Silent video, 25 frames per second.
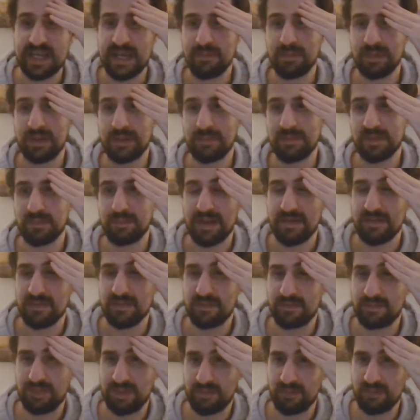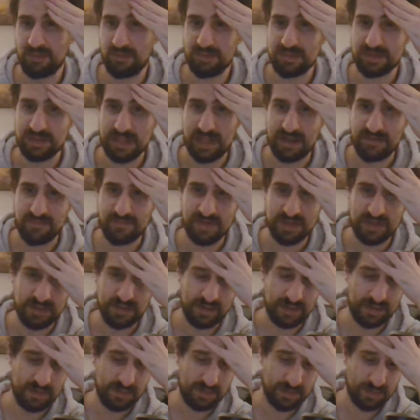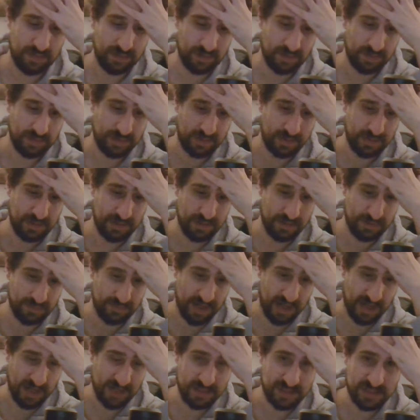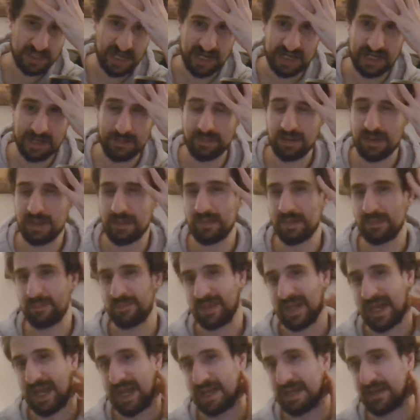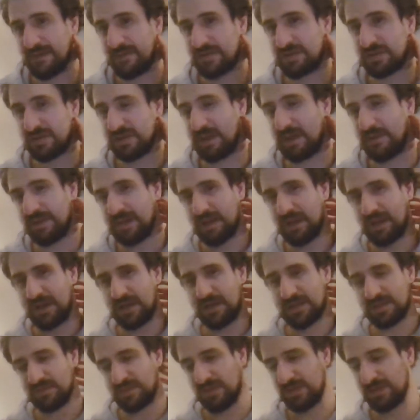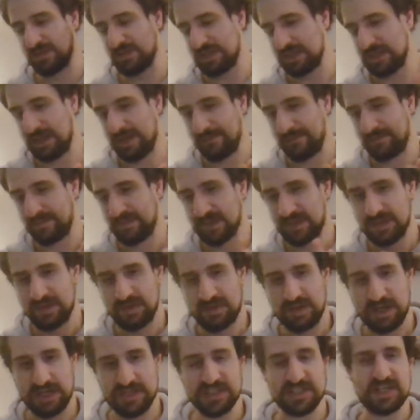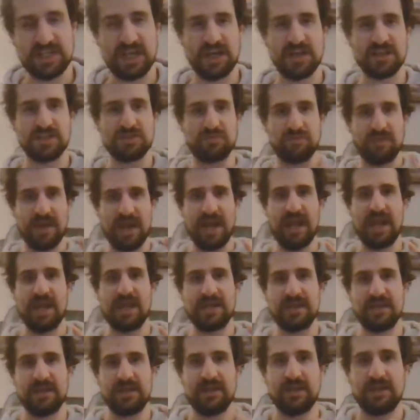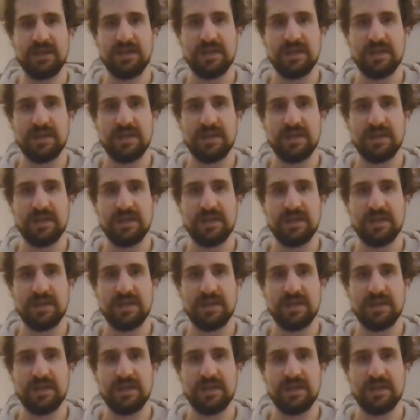Gable came to the plan. The people who was left in the match, Chad Gable came to the plan. They were eliminating Osmos, and AJ Styles ran